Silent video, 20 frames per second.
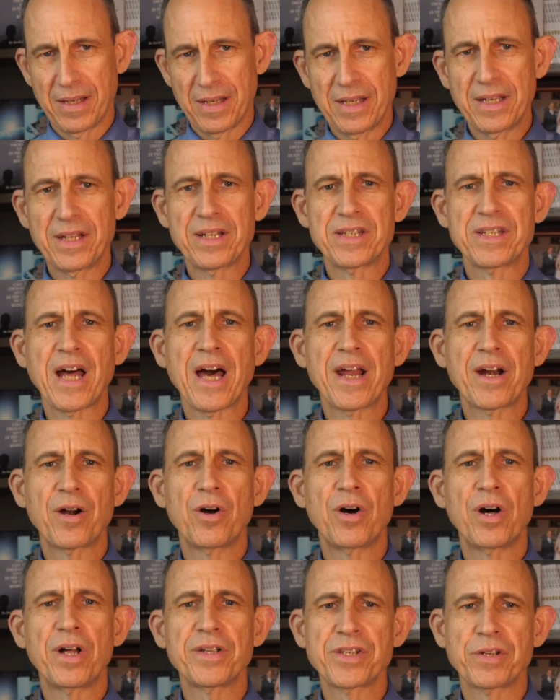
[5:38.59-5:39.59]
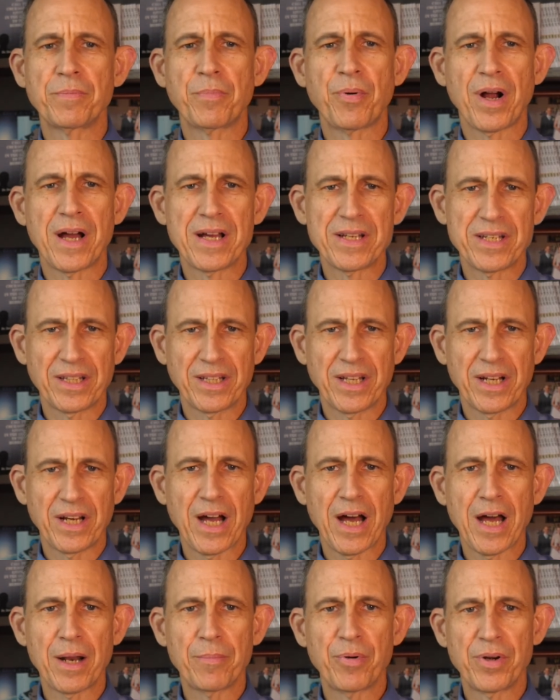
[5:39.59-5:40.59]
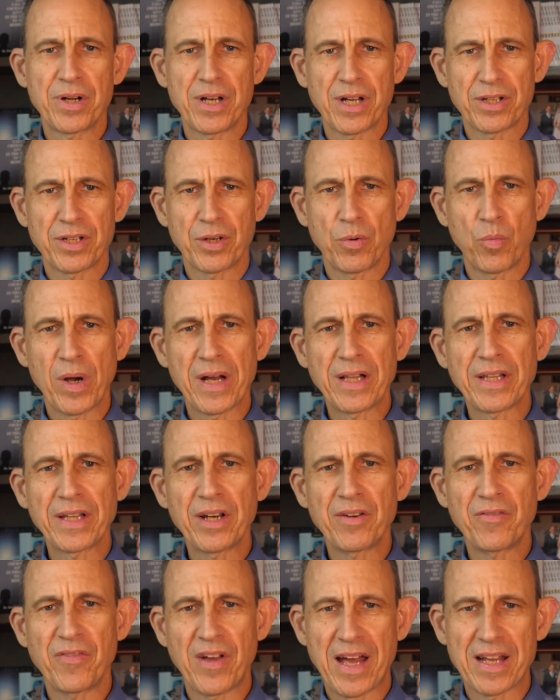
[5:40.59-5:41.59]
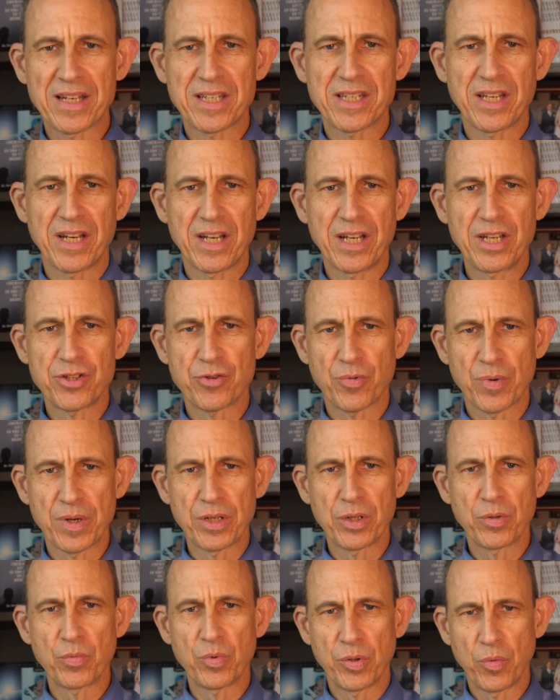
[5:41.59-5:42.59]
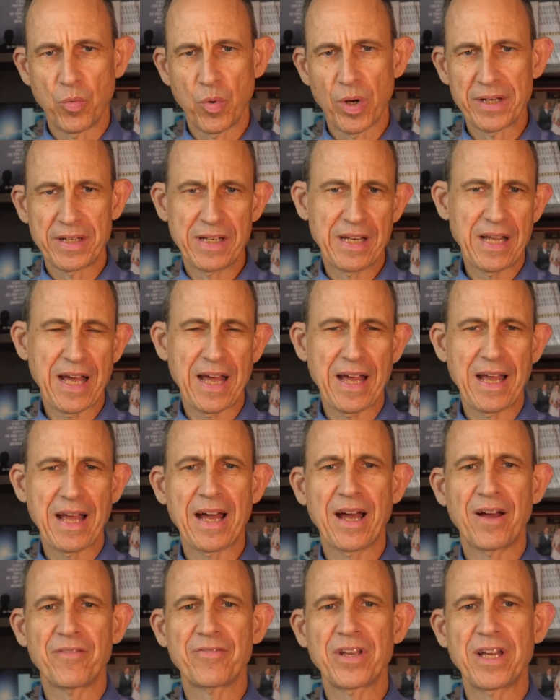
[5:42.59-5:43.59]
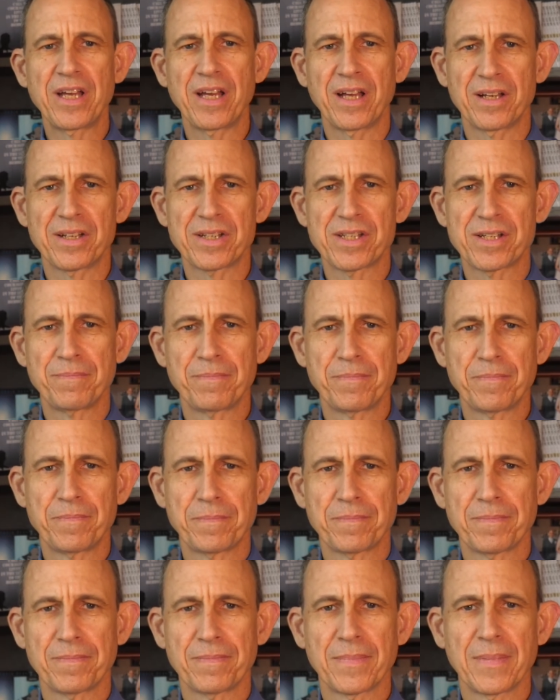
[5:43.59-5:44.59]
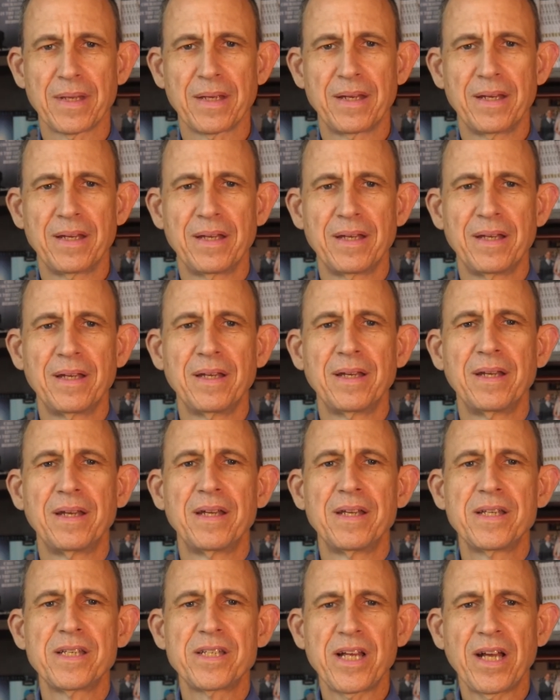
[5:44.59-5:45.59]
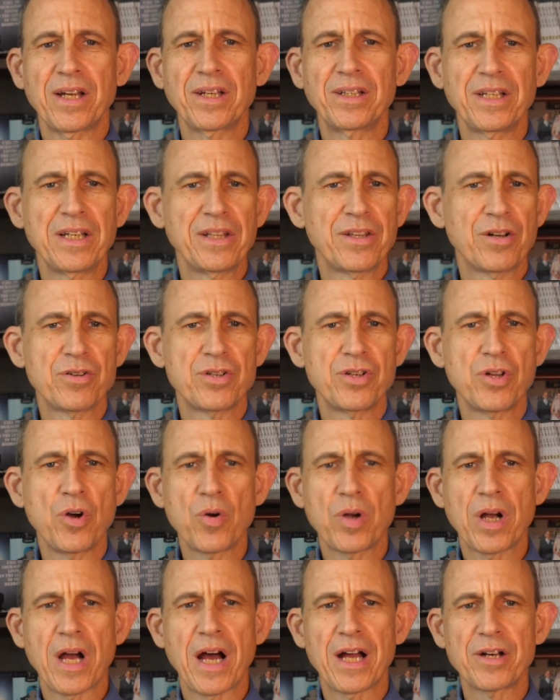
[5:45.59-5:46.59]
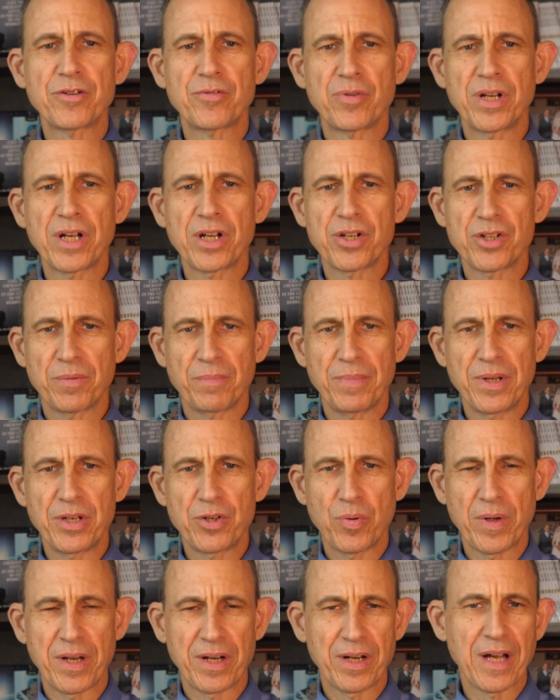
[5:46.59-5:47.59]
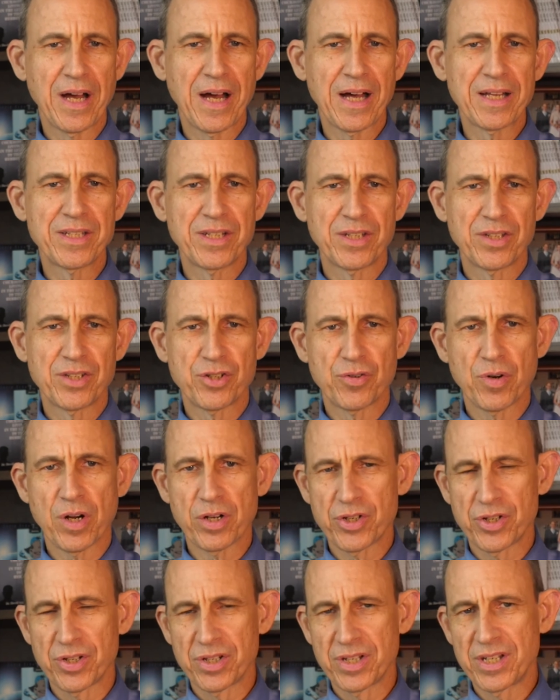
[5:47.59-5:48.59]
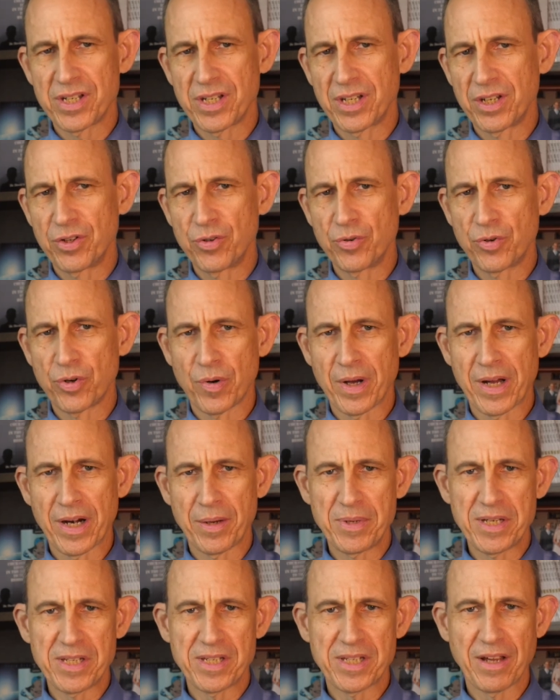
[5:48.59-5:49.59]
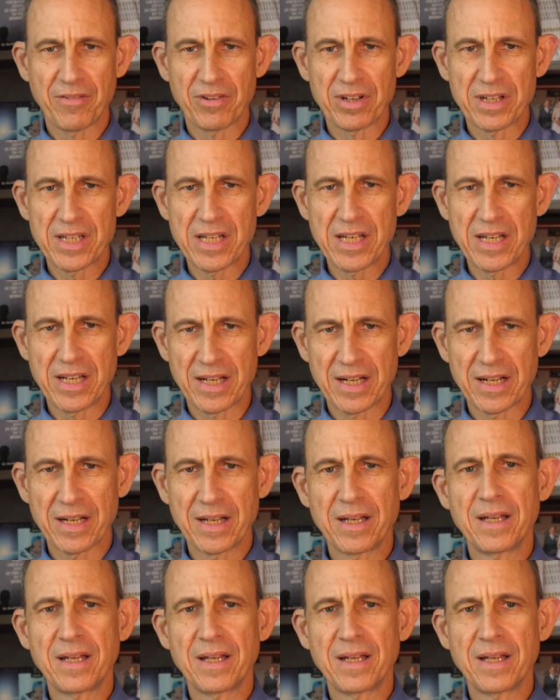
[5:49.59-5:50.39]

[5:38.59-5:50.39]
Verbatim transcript: It is not at all surprising that God predicted well in advance that Israel would one day have kings. Secondly, there's no contradiction between God's instructions in Deuteronomy 17